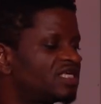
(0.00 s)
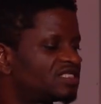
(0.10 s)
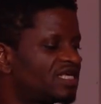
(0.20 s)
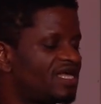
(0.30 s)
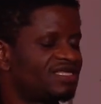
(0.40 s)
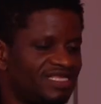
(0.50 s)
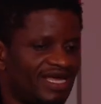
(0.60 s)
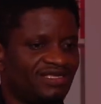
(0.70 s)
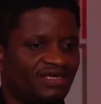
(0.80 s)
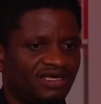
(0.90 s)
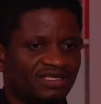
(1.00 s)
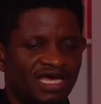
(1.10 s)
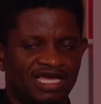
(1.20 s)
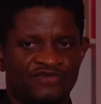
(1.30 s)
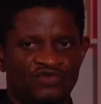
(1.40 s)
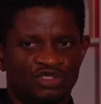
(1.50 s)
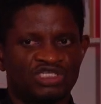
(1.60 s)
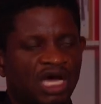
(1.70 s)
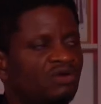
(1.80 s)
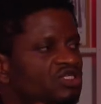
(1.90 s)
a saying then that if your
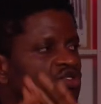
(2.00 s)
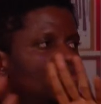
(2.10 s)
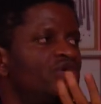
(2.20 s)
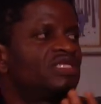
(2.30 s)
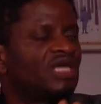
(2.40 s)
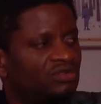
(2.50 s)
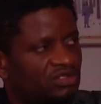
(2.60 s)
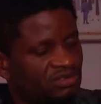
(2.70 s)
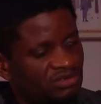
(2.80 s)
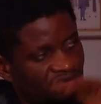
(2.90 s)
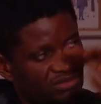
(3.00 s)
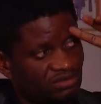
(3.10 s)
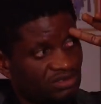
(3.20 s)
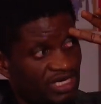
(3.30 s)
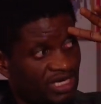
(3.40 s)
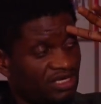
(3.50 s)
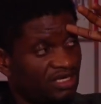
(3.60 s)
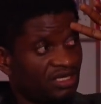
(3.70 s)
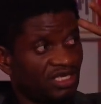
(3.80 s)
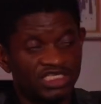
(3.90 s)
child is going out, eh,
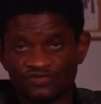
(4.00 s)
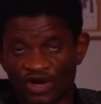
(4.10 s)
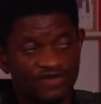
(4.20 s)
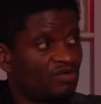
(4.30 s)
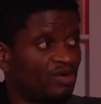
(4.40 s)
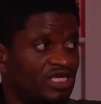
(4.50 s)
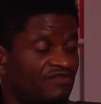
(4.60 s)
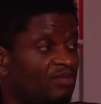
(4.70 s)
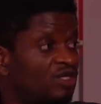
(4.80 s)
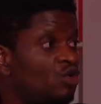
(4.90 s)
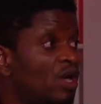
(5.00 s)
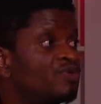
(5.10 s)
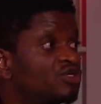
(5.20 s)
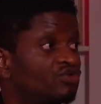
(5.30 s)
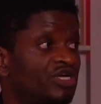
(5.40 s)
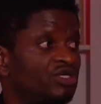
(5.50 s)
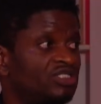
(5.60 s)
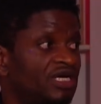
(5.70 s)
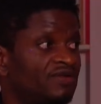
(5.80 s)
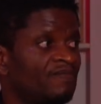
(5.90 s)
it's for everybody. Everybody will help you train your
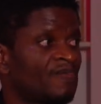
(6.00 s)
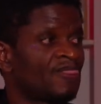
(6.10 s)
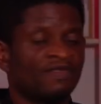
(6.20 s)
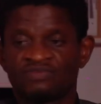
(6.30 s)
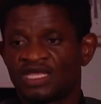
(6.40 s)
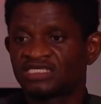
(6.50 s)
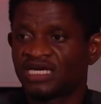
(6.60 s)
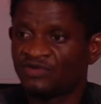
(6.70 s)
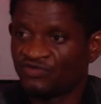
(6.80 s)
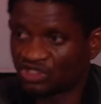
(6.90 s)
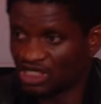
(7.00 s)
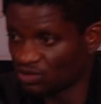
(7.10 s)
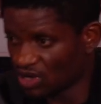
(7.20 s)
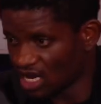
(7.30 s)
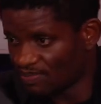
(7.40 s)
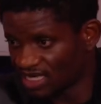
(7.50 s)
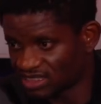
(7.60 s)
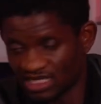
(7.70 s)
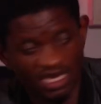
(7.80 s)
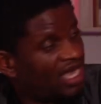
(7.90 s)
child. Yeah. That time, if your child walk up past
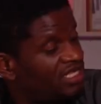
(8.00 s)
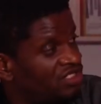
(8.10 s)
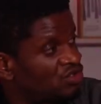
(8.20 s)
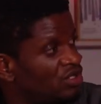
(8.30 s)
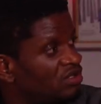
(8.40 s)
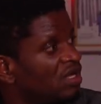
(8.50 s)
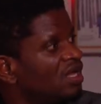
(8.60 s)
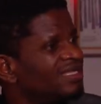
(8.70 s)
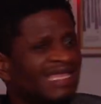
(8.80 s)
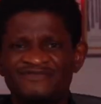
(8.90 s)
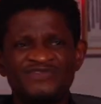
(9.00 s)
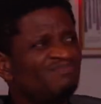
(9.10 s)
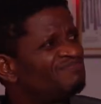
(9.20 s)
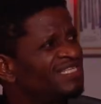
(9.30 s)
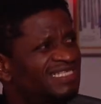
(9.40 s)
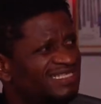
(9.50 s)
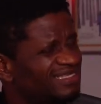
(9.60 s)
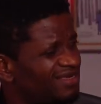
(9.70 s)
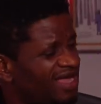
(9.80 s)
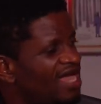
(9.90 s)
here and anybody, going, they feel beat.
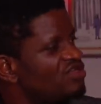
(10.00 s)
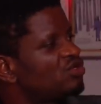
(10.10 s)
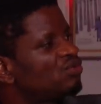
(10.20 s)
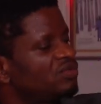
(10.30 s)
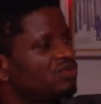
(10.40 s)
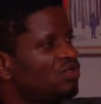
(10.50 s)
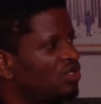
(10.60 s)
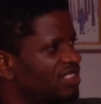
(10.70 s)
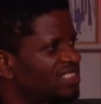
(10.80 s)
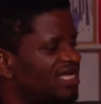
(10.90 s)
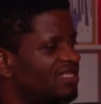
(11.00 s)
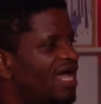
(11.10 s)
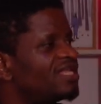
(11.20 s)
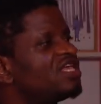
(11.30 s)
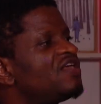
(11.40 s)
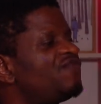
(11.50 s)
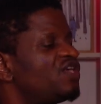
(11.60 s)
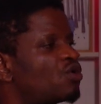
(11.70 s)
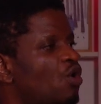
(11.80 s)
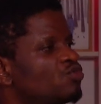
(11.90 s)
They will beat and come back. You understand? And if he
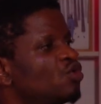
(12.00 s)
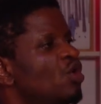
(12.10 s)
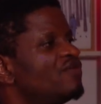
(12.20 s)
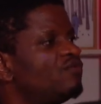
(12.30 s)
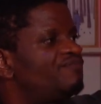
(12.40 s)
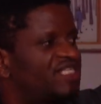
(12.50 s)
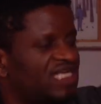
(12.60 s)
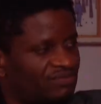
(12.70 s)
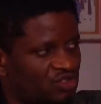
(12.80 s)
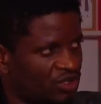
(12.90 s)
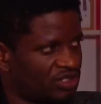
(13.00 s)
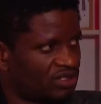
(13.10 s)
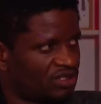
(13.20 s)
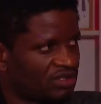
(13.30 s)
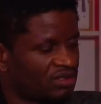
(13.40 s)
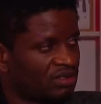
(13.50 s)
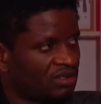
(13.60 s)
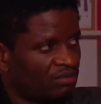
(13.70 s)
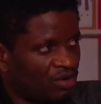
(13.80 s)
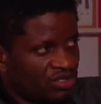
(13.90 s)
come, you go even beat and join. Sure.
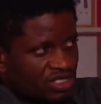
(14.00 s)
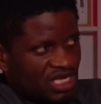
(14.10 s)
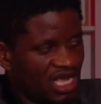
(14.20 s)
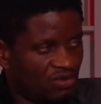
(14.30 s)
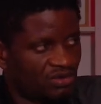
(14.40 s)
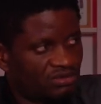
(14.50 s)
But now,